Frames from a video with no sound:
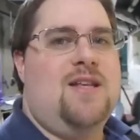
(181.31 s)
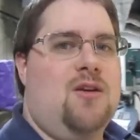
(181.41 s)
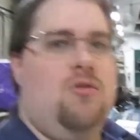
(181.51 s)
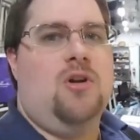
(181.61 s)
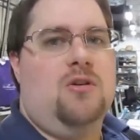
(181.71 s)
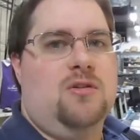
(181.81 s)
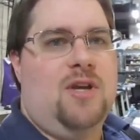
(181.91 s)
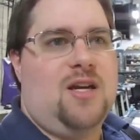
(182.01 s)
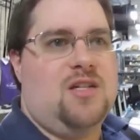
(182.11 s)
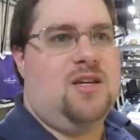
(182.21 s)
not critical
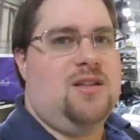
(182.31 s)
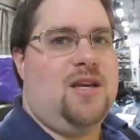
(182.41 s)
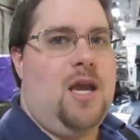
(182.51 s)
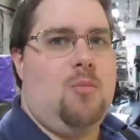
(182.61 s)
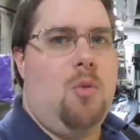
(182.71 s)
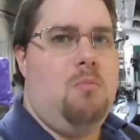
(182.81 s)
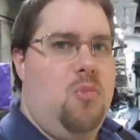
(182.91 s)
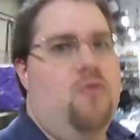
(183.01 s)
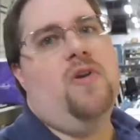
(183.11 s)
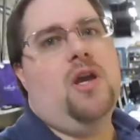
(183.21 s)
to actually get the camera
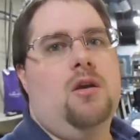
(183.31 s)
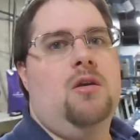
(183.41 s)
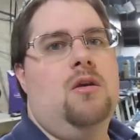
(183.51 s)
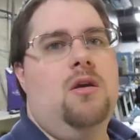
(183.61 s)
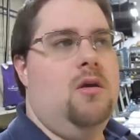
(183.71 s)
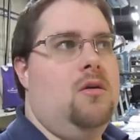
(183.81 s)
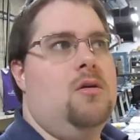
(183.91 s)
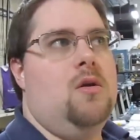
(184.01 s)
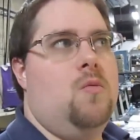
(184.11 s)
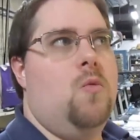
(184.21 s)
moving
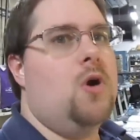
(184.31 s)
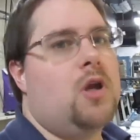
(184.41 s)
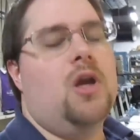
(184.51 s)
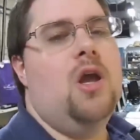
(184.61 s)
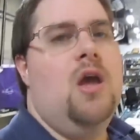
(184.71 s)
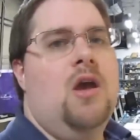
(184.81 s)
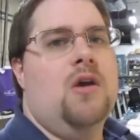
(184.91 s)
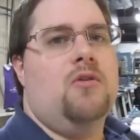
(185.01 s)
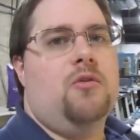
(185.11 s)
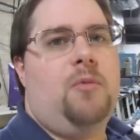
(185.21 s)
and working.
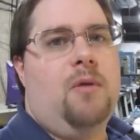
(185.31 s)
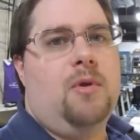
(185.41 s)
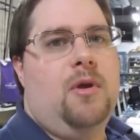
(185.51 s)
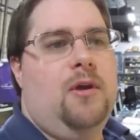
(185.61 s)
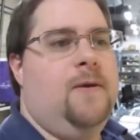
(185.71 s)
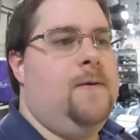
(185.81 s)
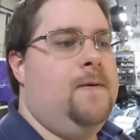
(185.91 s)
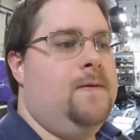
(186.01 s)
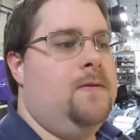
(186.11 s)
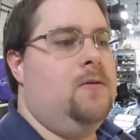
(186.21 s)
So it's probably
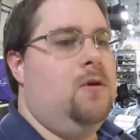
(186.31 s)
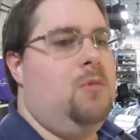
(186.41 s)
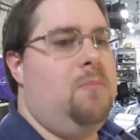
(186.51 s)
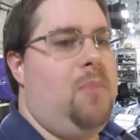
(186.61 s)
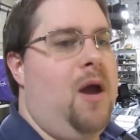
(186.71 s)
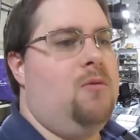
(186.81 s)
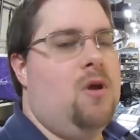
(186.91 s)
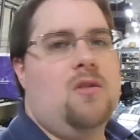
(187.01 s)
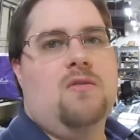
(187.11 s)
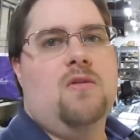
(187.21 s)
good we pound
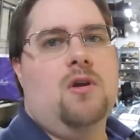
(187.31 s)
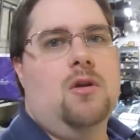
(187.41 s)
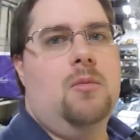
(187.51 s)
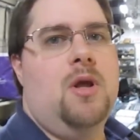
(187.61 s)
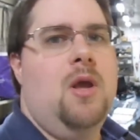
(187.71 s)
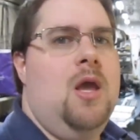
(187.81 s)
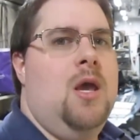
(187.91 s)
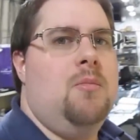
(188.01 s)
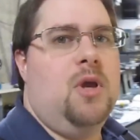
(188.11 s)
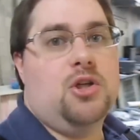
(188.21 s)
on this thing a little bit,
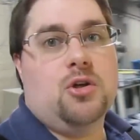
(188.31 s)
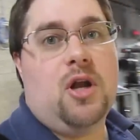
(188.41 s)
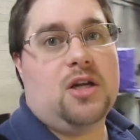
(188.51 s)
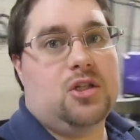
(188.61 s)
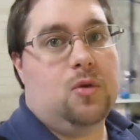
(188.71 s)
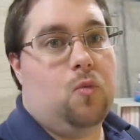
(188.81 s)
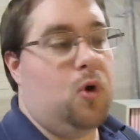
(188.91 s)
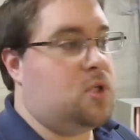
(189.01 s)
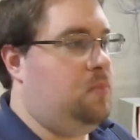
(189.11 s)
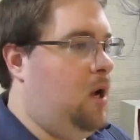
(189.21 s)
make sure it actually
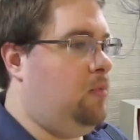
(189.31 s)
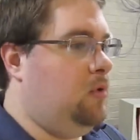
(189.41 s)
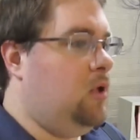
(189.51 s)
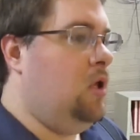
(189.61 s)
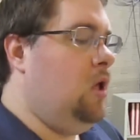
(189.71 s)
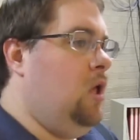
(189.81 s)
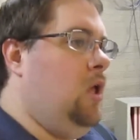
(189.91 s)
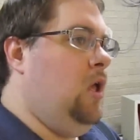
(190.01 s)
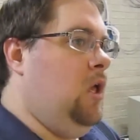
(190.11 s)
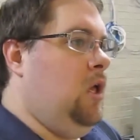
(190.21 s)
works properly,
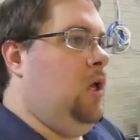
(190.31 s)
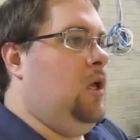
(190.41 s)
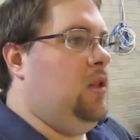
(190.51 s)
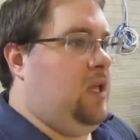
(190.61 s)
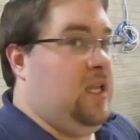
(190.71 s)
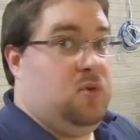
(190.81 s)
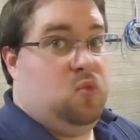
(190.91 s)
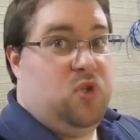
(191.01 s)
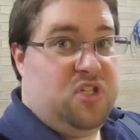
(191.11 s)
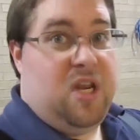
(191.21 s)
and that
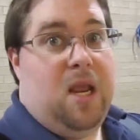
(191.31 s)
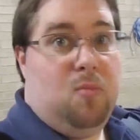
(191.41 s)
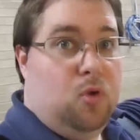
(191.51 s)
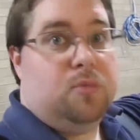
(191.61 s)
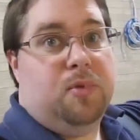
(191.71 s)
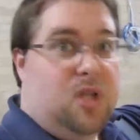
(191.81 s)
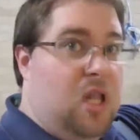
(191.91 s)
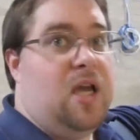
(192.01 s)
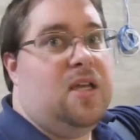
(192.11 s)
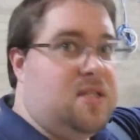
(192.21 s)
can withstand multiple
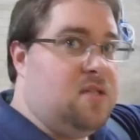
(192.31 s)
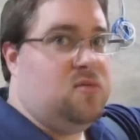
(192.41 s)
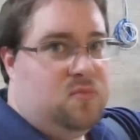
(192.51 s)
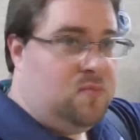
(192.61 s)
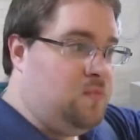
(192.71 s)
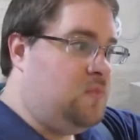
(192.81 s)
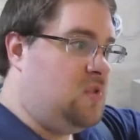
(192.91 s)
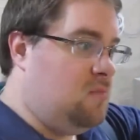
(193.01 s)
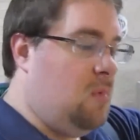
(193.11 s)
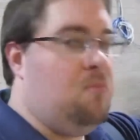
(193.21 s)
clients and
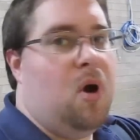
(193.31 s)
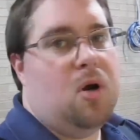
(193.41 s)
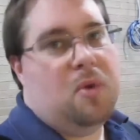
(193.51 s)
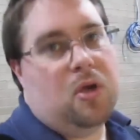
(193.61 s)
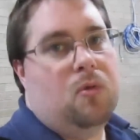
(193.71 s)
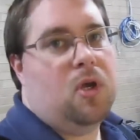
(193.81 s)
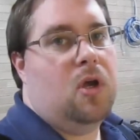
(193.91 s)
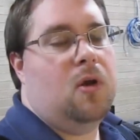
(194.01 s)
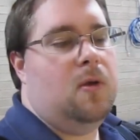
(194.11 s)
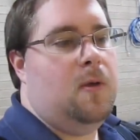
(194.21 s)
some bombardment going on.